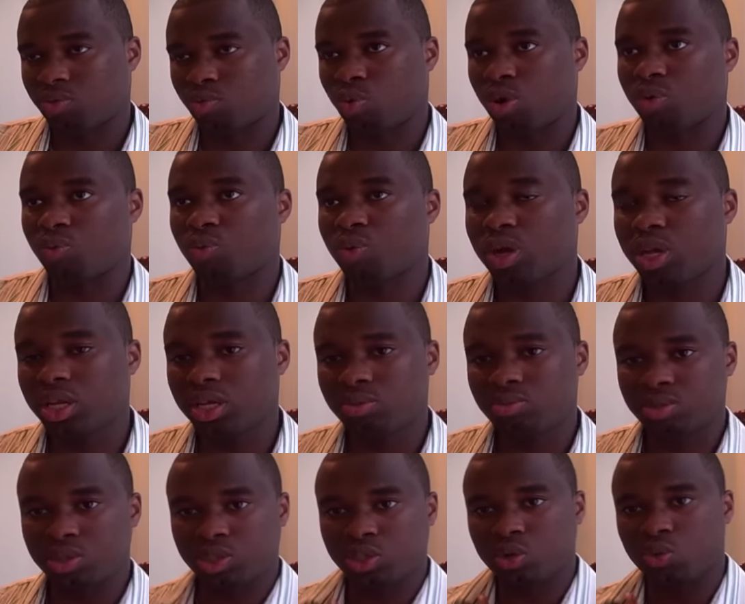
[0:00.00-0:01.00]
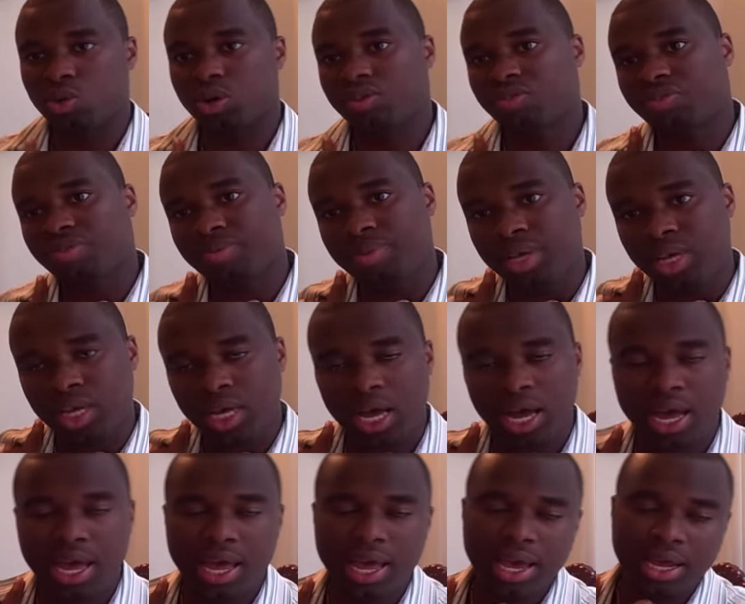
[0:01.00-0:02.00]
What really was doing it for me,
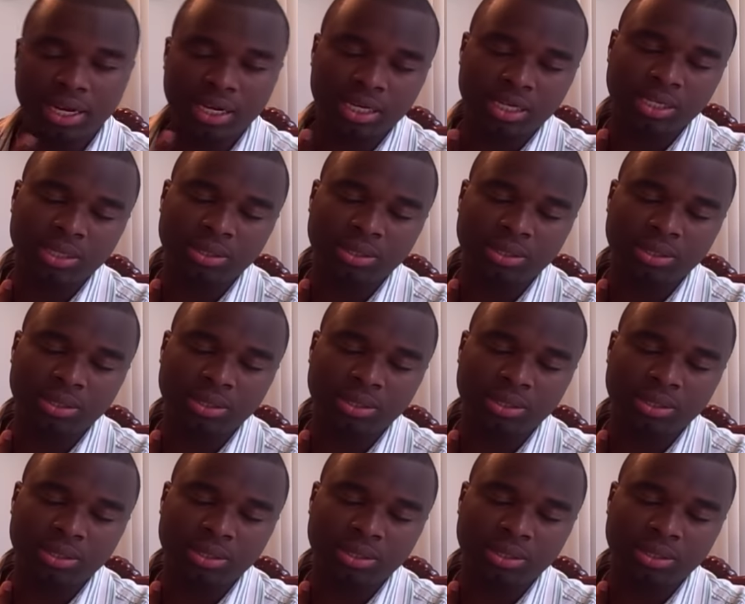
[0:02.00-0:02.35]
I had